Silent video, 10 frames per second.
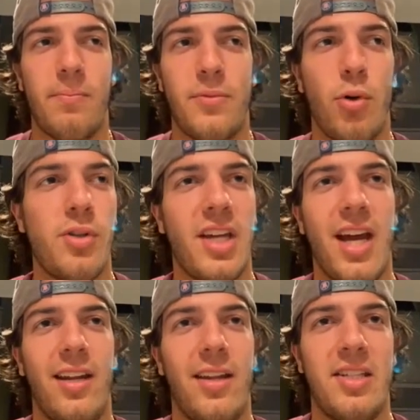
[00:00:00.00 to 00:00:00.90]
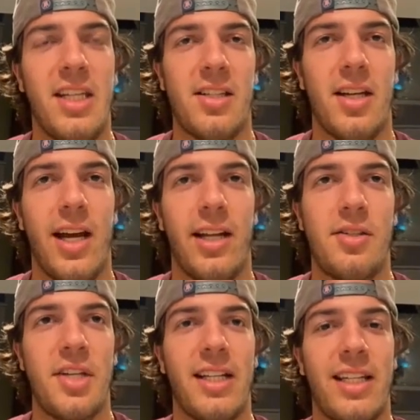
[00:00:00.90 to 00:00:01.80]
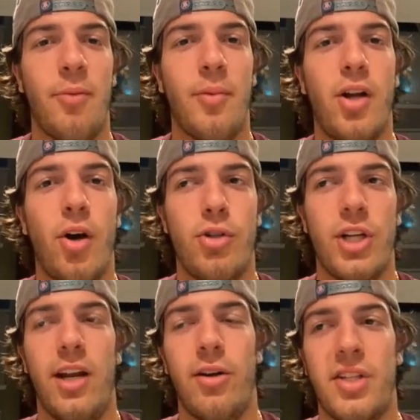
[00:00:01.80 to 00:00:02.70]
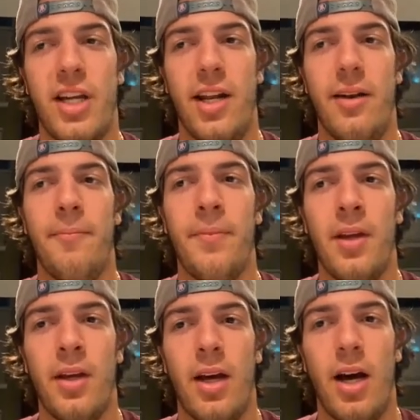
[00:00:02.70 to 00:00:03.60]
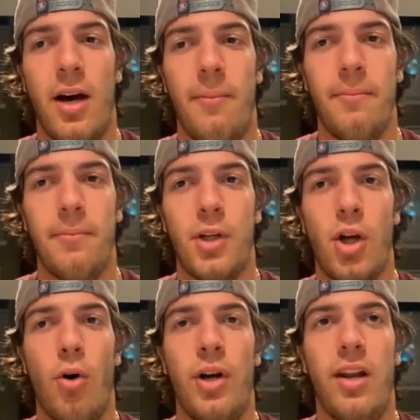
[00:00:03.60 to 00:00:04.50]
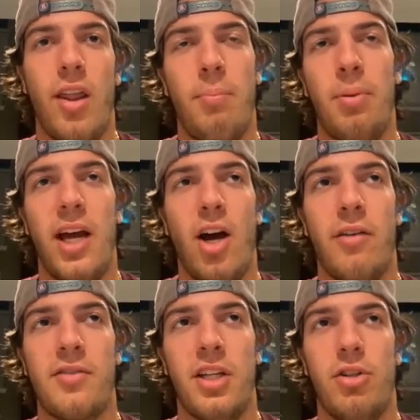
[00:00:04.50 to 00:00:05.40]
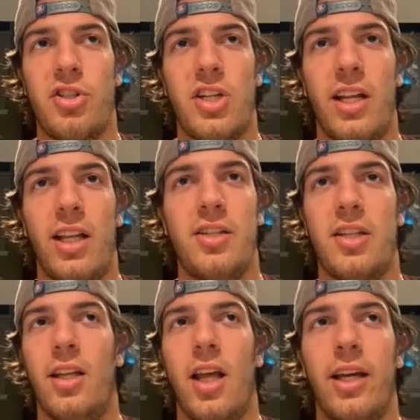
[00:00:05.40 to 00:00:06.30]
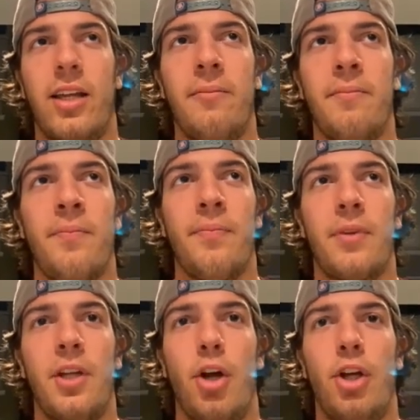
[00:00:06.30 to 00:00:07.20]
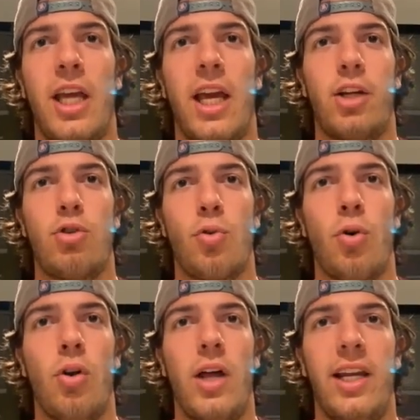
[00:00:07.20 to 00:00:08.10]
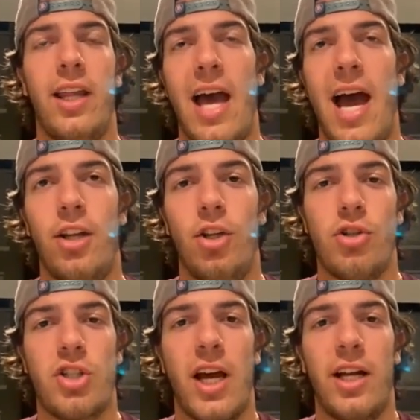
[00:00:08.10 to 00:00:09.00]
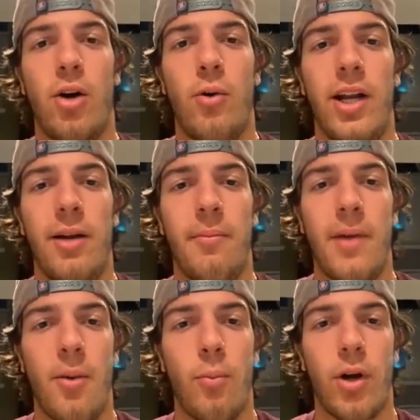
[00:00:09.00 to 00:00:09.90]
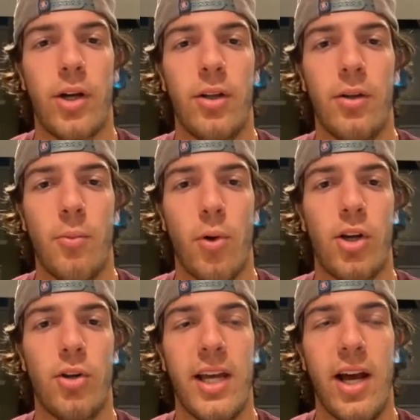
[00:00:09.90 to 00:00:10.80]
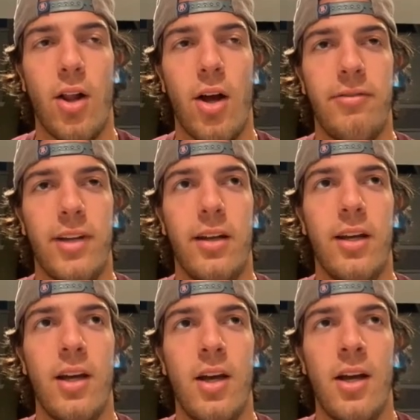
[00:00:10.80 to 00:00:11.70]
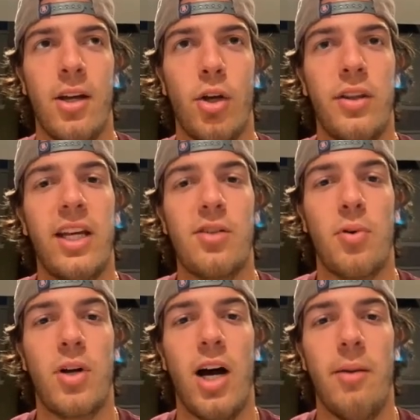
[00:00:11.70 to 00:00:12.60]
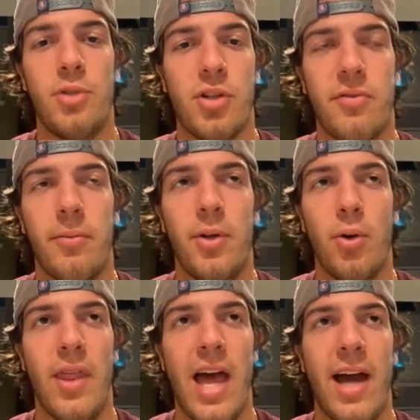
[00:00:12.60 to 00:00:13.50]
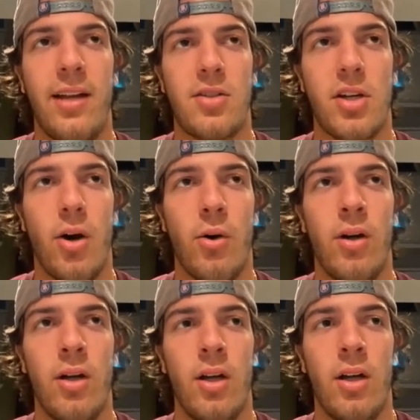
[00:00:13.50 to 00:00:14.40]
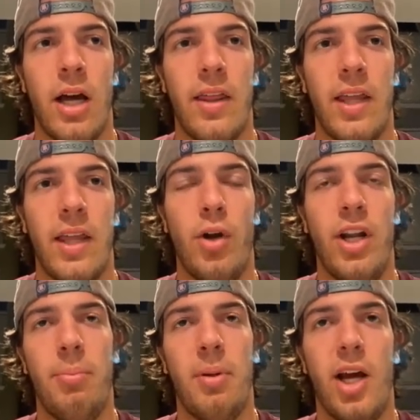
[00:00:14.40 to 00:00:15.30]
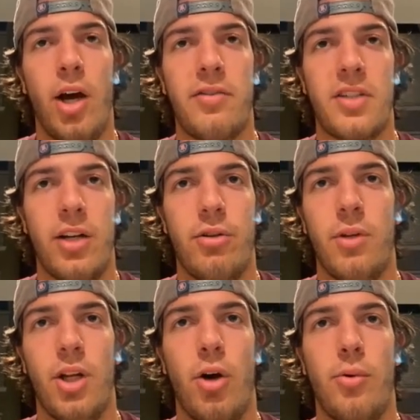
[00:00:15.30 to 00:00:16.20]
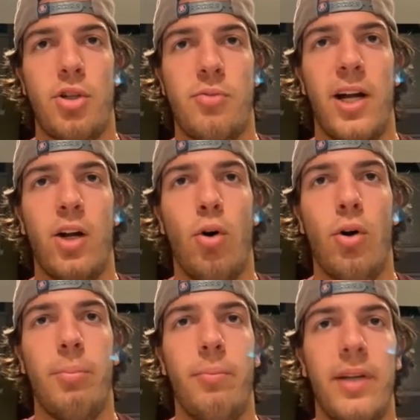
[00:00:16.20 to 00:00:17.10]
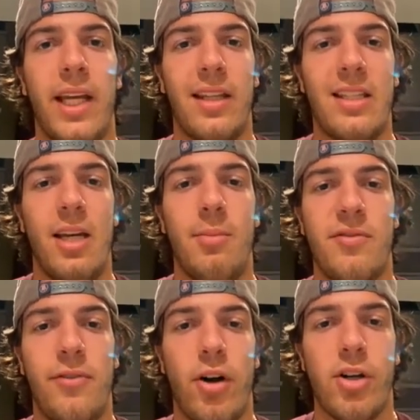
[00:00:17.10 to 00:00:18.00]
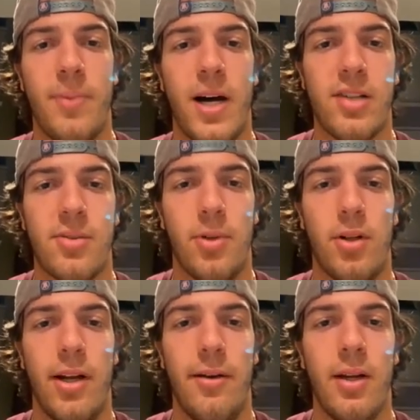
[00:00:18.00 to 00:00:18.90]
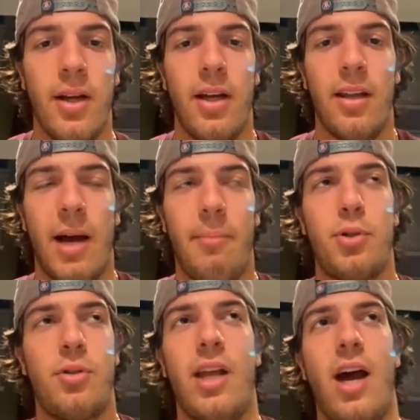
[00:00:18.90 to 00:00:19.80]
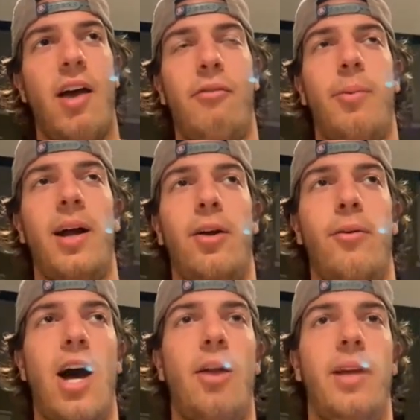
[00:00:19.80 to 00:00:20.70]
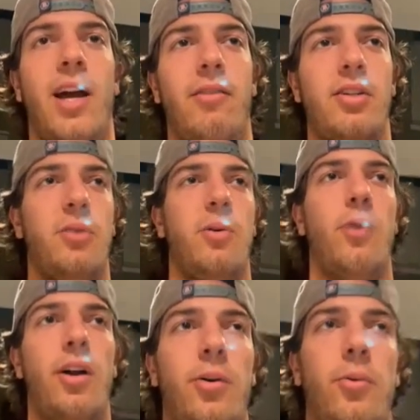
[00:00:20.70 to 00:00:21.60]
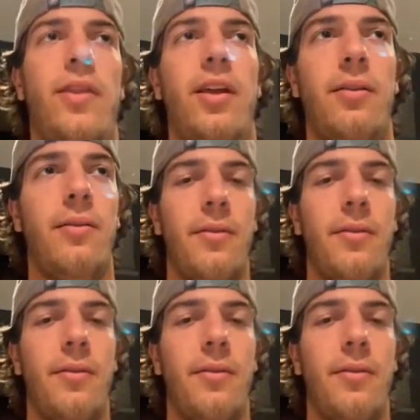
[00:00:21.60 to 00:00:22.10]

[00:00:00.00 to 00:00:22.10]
towards the end of the season, I sat down with Coach Anderson, and going into the playoffs, he just said, listen, like, you can't control any of that. You just got to go in and work your tail off, and good things will come just from doing that. So I think going into playoffs, it was just my goal to get the team as far as possible. And everybody around me, obviously we wanted to win the